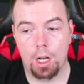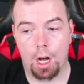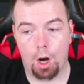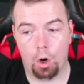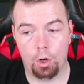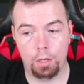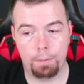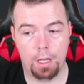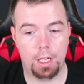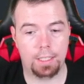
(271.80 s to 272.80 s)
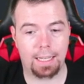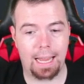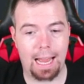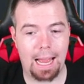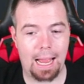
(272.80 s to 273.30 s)
Højbjerg
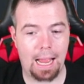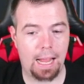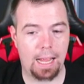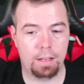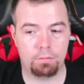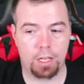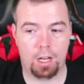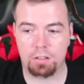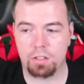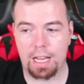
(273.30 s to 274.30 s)
and Rios.